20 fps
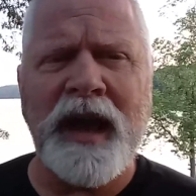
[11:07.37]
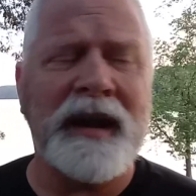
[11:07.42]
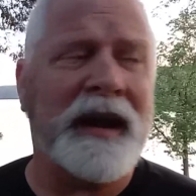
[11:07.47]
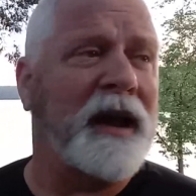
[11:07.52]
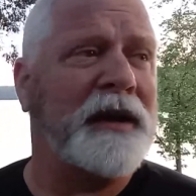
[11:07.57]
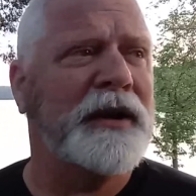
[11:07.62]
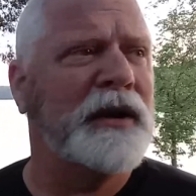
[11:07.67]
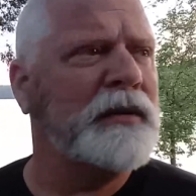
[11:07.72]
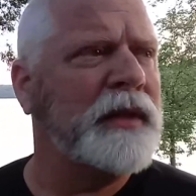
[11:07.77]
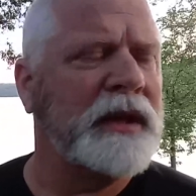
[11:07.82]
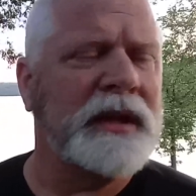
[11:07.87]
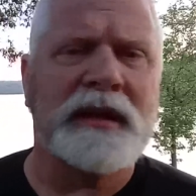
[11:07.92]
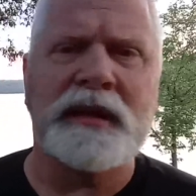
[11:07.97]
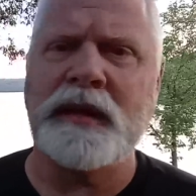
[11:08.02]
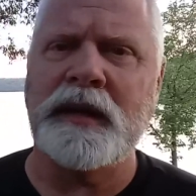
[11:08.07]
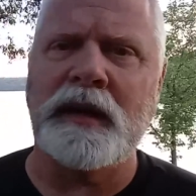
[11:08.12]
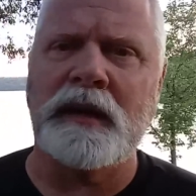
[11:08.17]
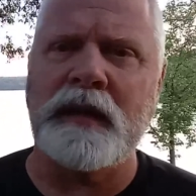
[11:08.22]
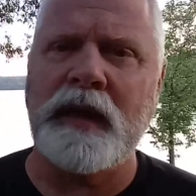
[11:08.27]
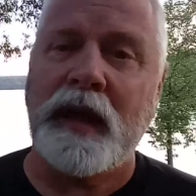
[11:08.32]
I know they didn't
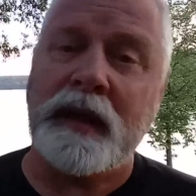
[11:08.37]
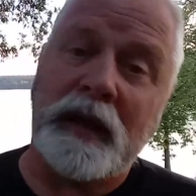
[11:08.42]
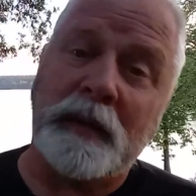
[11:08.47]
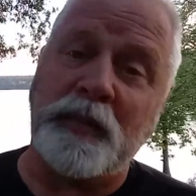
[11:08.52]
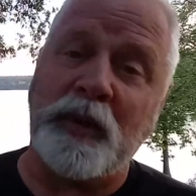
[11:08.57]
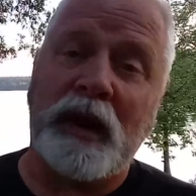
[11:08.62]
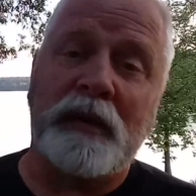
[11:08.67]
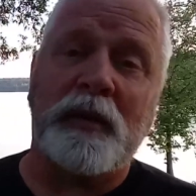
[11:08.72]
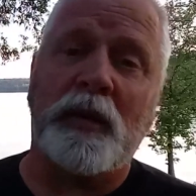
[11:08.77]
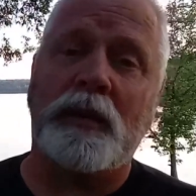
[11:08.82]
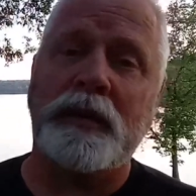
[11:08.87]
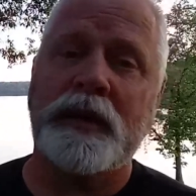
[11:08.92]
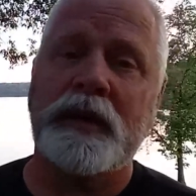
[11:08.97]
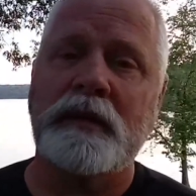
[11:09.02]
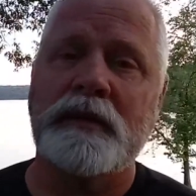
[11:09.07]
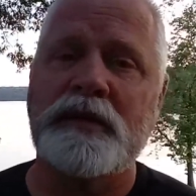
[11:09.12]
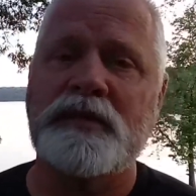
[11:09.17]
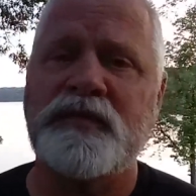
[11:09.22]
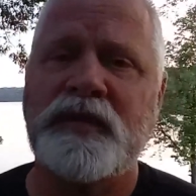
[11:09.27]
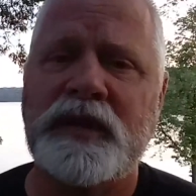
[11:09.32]
hear that, and they probably won't hear
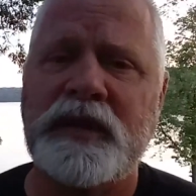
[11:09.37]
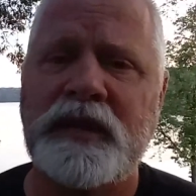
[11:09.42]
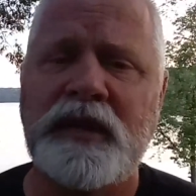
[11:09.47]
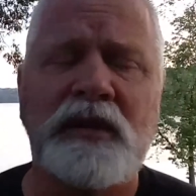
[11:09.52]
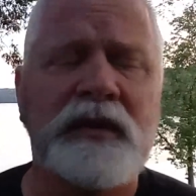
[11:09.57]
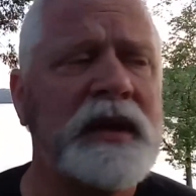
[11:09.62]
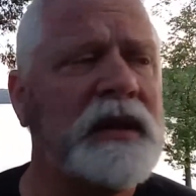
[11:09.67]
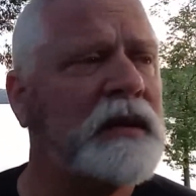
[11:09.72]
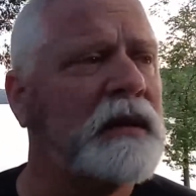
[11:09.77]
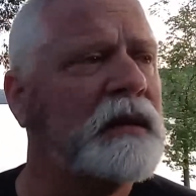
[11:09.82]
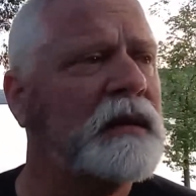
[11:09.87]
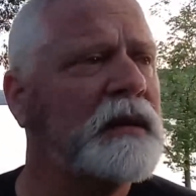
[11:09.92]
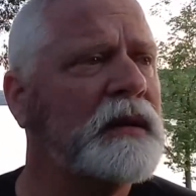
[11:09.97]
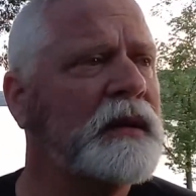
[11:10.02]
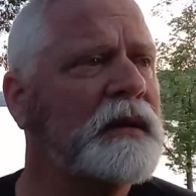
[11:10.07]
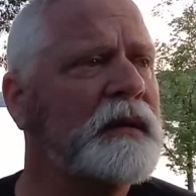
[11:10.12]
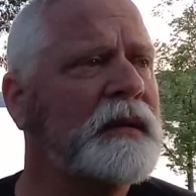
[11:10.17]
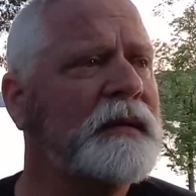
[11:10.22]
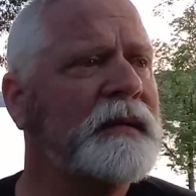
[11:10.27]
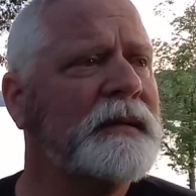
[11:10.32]
this video either.
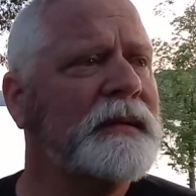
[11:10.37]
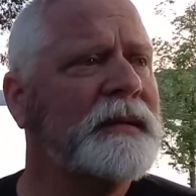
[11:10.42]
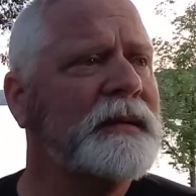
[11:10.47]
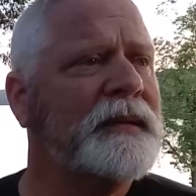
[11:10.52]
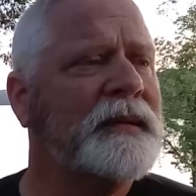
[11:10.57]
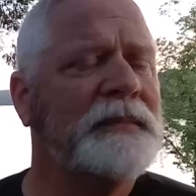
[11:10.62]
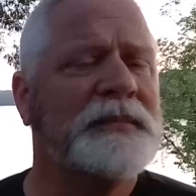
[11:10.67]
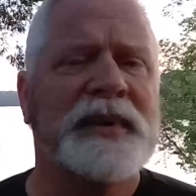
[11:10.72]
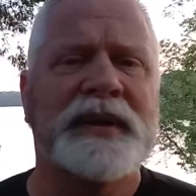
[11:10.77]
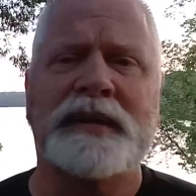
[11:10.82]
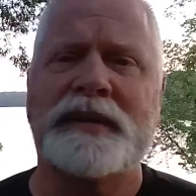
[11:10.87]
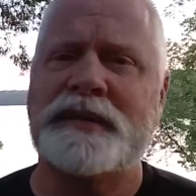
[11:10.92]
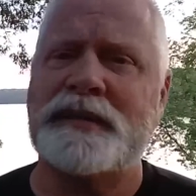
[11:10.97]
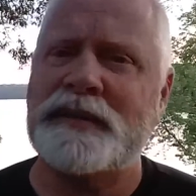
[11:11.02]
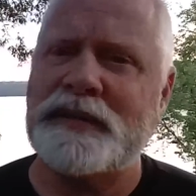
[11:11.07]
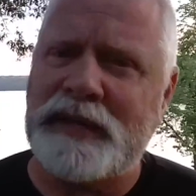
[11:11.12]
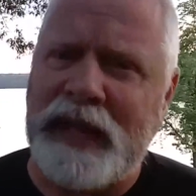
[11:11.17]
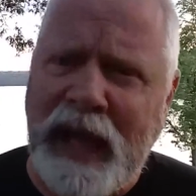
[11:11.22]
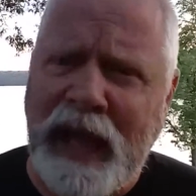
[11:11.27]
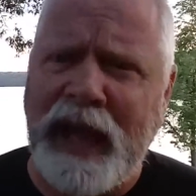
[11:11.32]
But
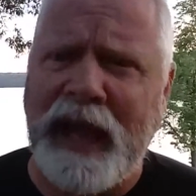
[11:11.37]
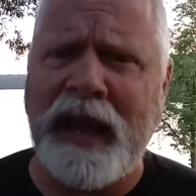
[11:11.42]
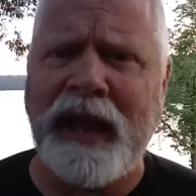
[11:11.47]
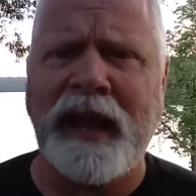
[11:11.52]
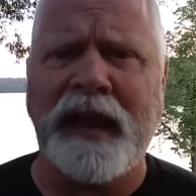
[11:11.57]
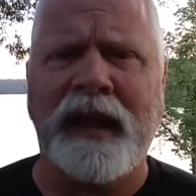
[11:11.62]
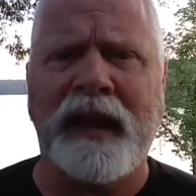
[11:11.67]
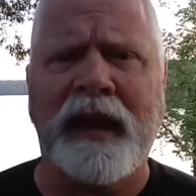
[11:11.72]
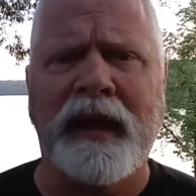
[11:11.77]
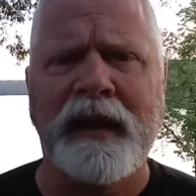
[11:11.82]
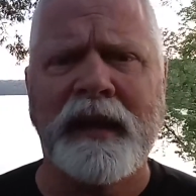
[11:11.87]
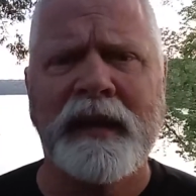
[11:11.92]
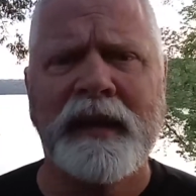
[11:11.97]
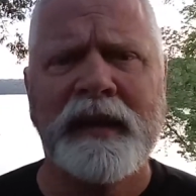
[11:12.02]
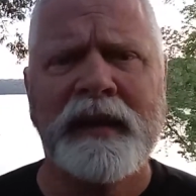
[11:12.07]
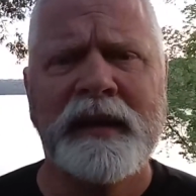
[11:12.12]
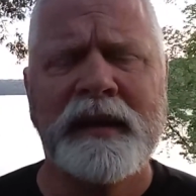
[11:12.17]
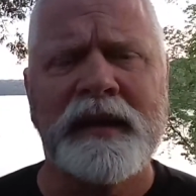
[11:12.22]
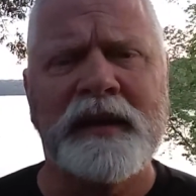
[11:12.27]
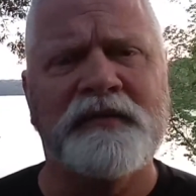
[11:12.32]
dang,
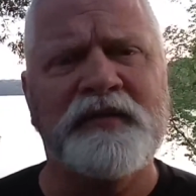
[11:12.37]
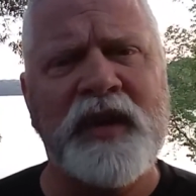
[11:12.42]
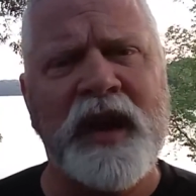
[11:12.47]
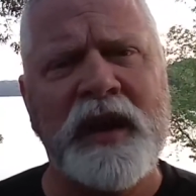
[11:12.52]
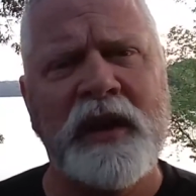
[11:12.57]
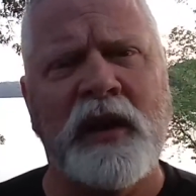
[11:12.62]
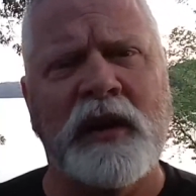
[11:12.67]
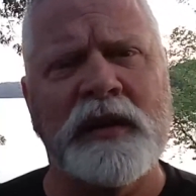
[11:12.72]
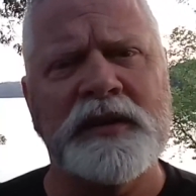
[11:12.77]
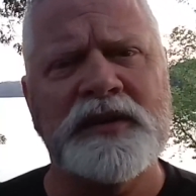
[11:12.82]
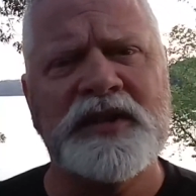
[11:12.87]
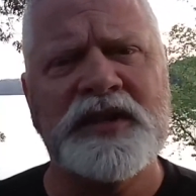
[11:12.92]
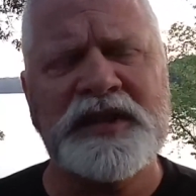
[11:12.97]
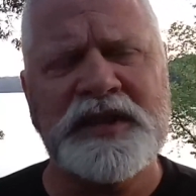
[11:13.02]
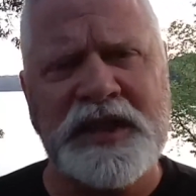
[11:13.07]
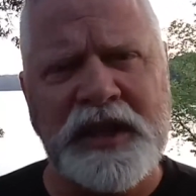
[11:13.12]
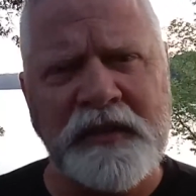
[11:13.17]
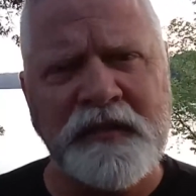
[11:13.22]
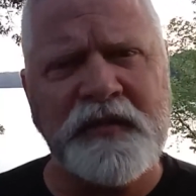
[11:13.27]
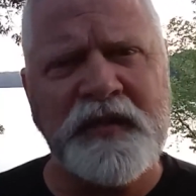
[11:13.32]
if they aren't
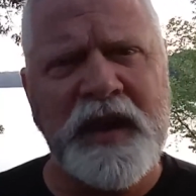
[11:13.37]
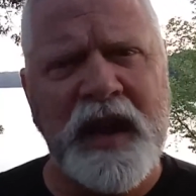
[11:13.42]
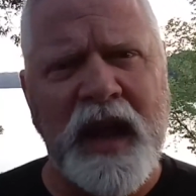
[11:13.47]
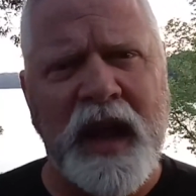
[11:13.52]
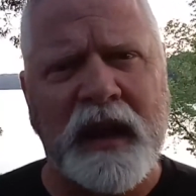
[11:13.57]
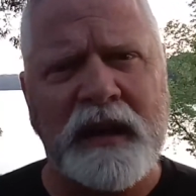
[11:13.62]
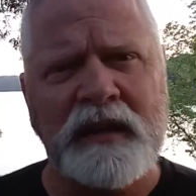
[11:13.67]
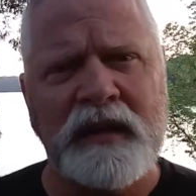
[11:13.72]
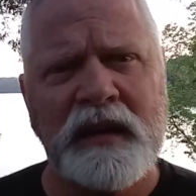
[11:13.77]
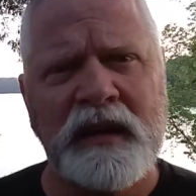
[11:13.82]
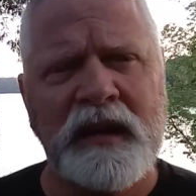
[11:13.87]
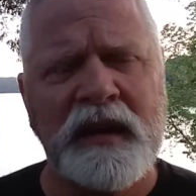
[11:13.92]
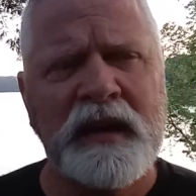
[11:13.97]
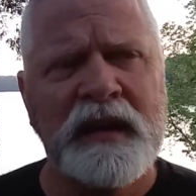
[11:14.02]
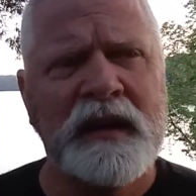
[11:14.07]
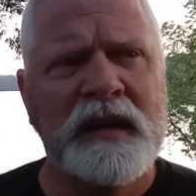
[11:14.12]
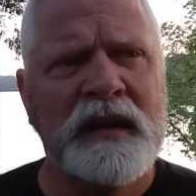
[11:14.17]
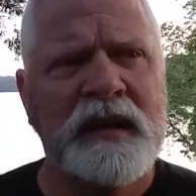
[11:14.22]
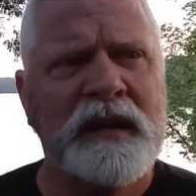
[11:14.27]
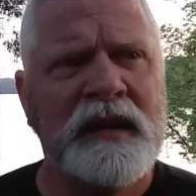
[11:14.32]
stiff-necked,
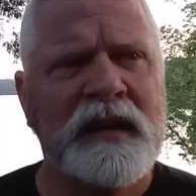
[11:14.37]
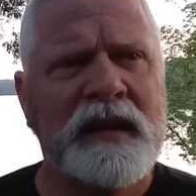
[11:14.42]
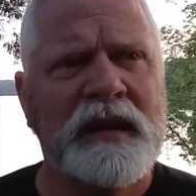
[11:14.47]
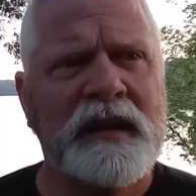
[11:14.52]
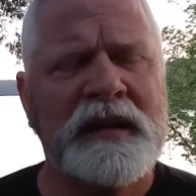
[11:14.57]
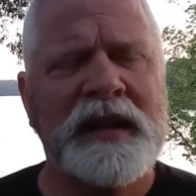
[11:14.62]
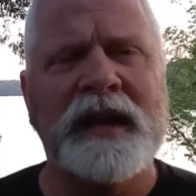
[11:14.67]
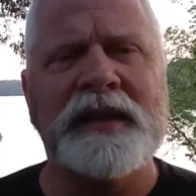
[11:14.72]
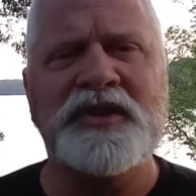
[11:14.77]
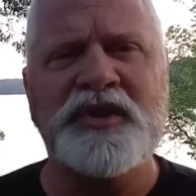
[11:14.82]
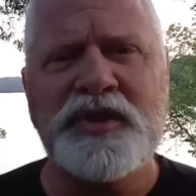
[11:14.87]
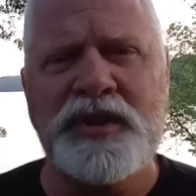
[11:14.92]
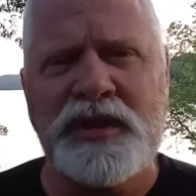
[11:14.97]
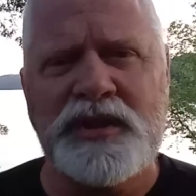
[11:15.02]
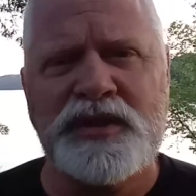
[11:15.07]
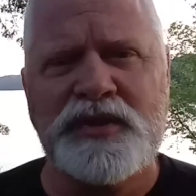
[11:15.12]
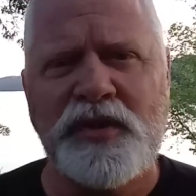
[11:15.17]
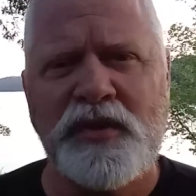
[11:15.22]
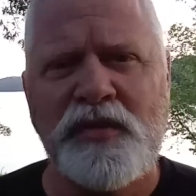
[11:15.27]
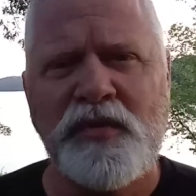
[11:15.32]
they
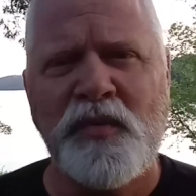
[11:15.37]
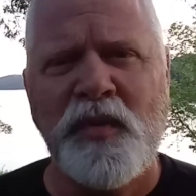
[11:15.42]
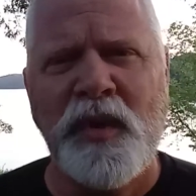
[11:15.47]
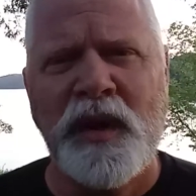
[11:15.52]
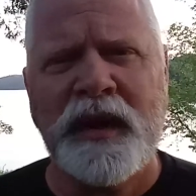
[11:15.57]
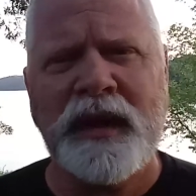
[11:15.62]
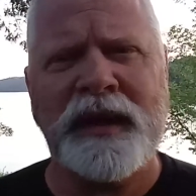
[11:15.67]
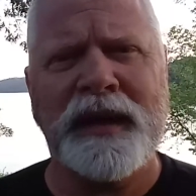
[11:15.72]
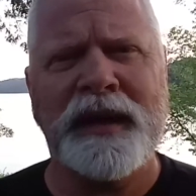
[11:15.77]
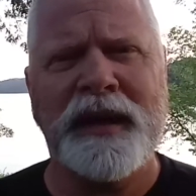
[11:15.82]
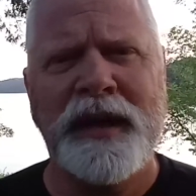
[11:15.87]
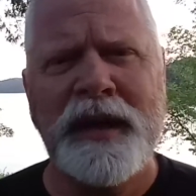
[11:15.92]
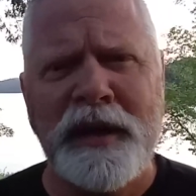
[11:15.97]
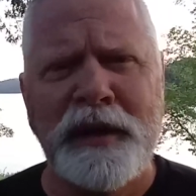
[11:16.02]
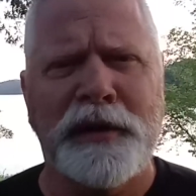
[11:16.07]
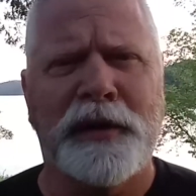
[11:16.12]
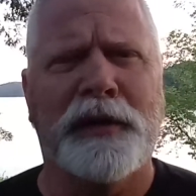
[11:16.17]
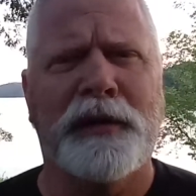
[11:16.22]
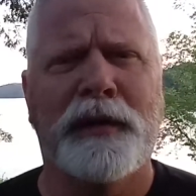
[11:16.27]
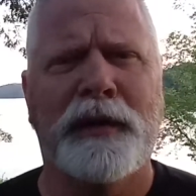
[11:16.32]
just don't want to
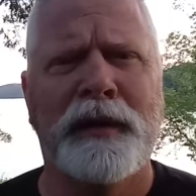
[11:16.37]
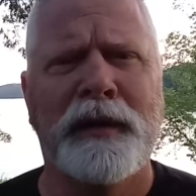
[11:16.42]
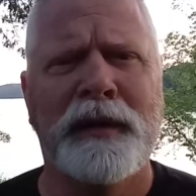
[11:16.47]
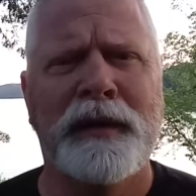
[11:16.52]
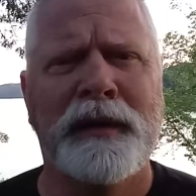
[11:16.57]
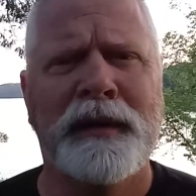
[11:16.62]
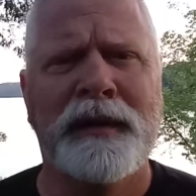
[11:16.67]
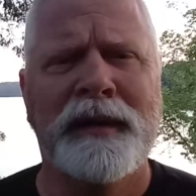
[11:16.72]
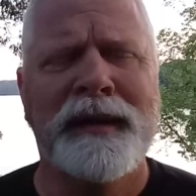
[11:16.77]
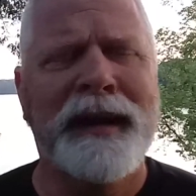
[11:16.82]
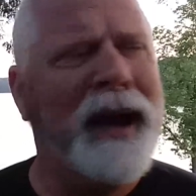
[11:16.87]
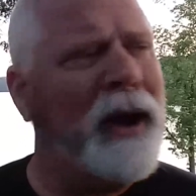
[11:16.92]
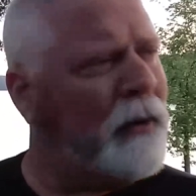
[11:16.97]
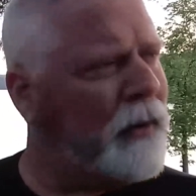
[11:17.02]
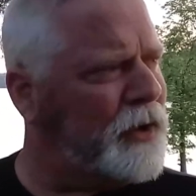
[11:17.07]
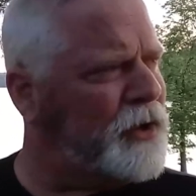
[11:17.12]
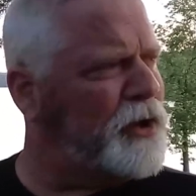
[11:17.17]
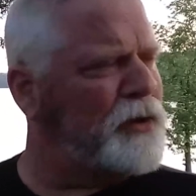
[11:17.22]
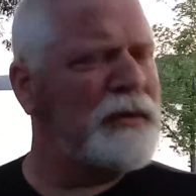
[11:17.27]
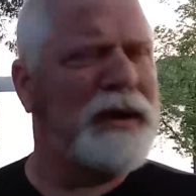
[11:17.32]
hear. How
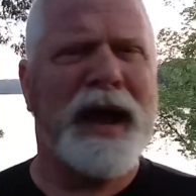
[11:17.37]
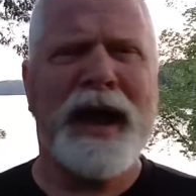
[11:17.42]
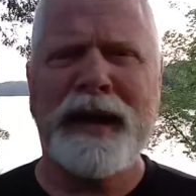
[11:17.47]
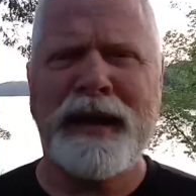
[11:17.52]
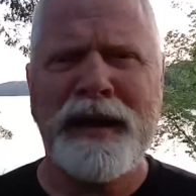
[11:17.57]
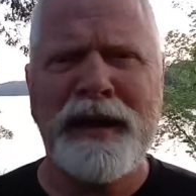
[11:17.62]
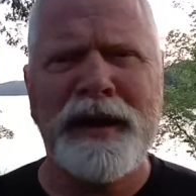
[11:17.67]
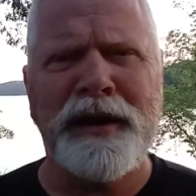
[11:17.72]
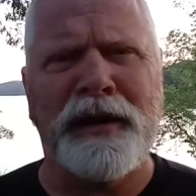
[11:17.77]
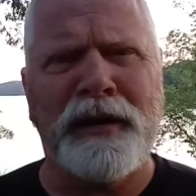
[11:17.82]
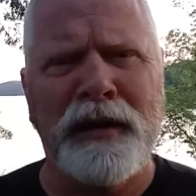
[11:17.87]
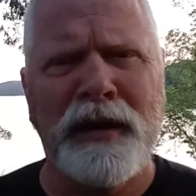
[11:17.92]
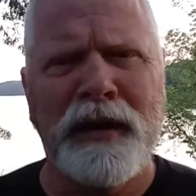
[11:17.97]
can you not hear?